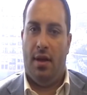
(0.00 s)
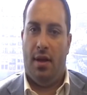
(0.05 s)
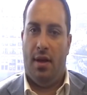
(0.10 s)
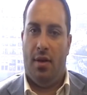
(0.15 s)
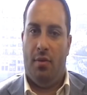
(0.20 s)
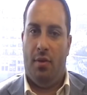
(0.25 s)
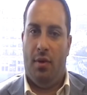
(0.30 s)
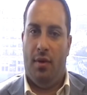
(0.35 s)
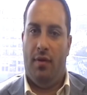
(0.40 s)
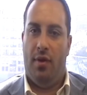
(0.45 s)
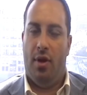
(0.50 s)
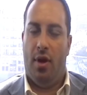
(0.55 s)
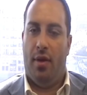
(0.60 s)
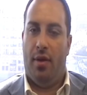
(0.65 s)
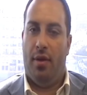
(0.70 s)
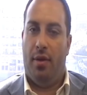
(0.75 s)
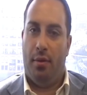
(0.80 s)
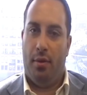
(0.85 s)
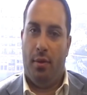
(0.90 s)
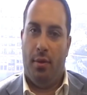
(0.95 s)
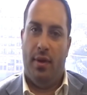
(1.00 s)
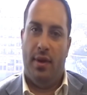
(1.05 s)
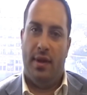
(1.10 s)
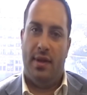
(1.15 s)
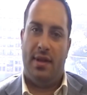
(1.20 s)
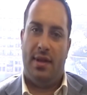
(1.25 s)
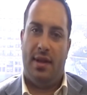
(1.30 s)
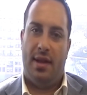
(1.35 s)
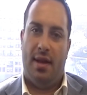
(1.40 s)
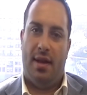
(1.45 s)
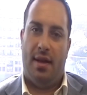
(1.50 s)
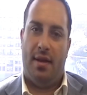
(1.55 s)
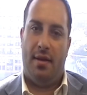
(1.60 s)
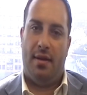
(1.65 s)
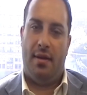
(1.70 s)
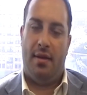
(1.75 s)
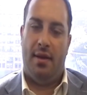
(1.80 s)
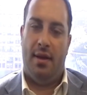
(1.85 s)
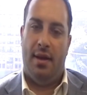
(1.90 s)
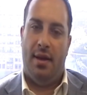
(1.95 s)
We've gone through this
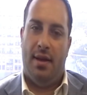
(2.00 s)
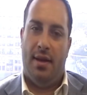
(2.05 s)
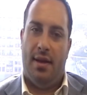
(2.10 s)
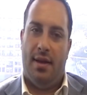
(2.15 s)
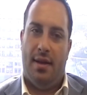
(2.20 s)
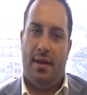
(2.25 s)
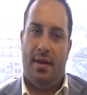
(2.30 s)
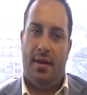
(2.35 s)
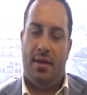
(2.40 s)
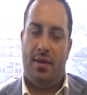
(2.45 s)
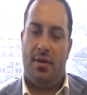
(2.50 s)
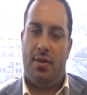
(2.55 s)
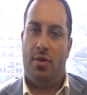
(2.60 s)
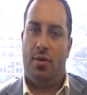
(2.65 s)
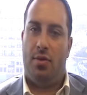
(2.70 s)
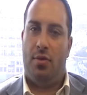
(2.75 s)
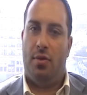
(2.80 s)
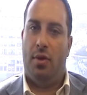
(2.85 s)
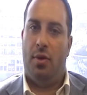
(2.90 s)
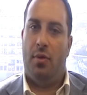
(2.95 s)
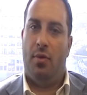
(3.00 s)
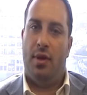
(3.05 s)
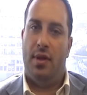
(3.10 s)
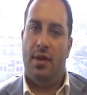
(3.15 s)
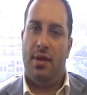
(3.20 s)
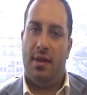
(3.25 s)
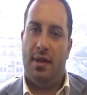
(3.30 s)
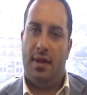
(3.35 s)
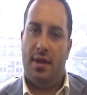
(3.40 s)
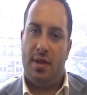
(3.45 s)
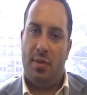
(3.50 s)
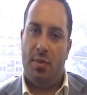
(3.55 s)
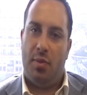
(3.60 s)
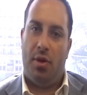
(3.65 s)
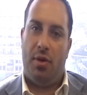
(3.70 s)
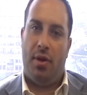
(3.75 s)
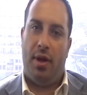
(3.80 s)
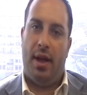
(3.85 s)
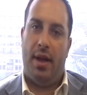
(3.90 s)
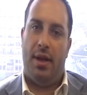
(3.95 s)
together. This truly was an
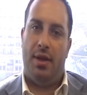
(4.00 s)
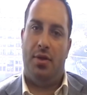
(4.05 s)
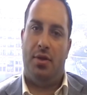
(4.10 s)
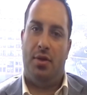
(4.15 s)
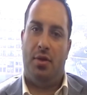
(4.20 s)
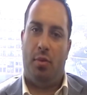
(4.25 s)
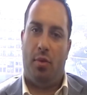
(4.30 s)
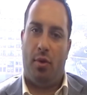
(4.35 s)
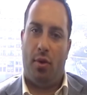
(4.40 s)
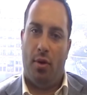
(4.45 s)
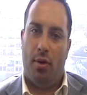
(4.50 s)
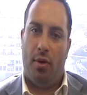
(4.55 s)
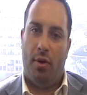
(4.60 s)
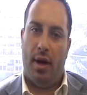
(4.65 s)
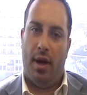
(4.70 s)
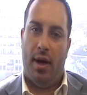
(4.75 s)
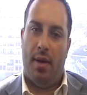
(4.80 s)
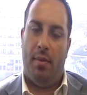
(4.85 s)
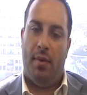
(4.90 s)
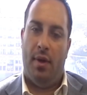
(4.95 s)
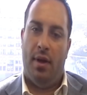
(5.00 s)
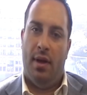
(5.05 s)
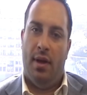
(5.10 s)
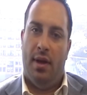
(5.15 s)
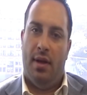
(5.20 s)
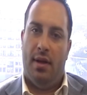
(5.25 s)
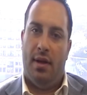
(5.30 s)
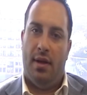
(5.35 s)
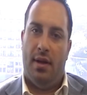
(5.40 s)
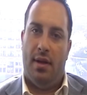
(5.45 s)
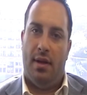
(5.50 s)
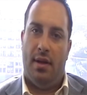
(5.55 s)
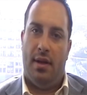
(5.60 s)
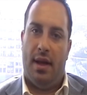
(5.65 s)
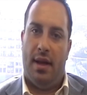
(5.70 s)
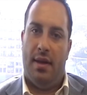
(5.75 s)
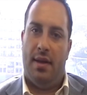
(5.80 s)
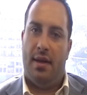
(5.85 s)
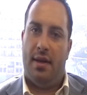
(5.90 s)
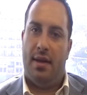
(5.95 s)
experiential program that
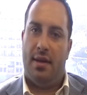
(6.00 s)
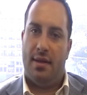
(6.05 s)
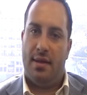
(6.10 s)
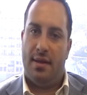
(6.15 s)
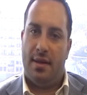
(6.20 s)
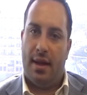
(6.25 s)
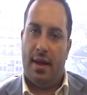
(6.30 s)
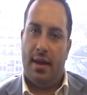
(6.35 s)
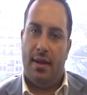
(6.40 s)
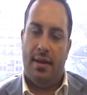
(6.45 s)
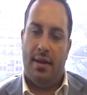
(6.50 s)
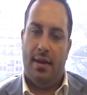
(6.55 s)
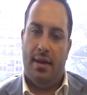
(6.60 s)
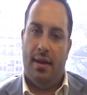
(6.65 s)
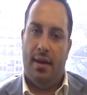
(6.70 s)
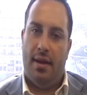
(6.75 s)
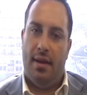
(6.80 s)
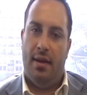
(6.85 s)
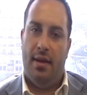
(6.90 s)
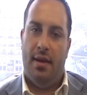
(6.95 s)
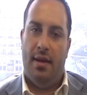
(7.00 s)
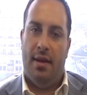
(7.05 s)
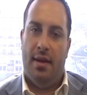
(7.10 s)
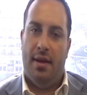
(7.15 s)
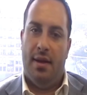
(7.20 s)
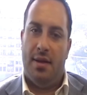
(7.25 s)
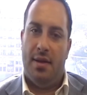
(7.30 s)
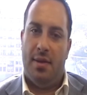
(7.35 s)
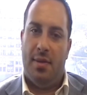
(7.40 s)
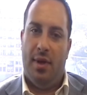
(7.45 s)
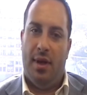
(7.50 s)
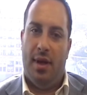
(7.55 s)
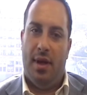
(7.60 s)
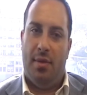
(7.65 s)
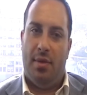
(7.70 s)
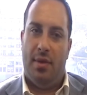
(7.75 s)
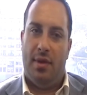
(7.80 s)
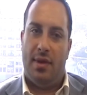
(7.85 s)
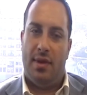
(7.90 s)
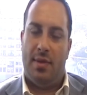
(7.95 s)
I think is second to none. To be
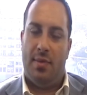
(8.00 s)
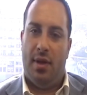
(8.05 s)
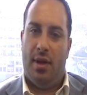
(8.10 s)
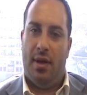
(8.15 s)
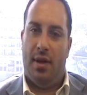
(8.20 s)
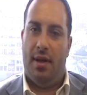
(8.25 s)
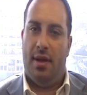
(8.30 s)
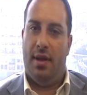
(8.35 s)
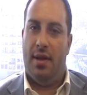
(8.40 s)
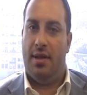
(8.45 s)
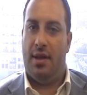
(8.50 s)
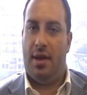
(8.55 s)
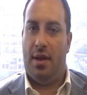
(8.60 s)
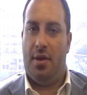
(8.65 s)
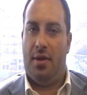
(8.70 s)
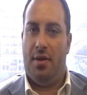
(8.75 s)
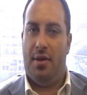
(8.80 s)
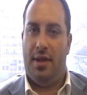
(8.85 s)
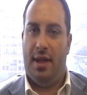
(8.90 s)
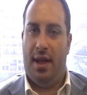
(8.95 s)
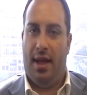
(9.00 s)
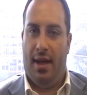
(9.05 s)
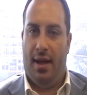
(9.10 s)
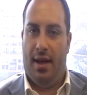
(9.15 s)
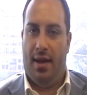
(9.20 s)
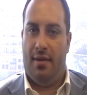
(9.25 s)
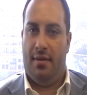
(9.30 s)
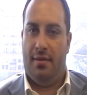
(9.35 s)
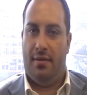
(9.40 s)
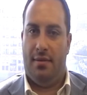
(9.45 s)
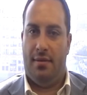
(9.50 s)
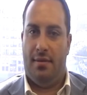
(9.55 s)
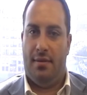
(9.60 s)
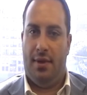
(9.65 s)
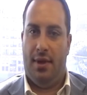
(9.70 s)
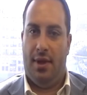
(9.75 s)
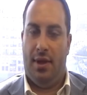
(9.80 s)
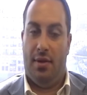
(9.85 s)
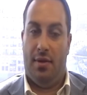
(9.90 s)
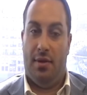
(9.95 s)
able to spend an entire day,
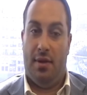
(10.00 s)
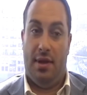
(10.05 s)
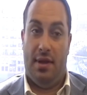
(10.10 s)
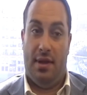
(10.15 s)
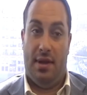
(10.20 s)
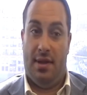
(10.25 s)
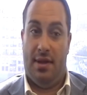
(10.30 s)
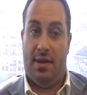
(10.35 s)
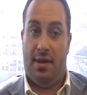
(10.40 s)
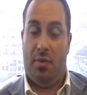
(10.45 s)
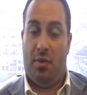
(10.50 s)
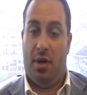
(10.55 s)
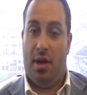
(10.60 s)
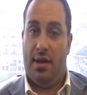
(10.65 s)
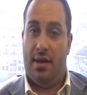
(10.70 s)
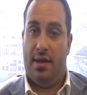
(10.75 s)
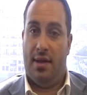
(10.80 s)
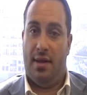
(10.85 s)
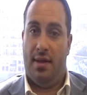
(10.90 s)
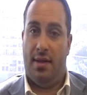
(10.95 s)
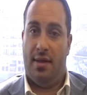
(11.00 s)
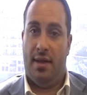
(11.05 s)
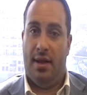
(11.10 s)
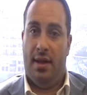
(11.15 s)
you know, in some cases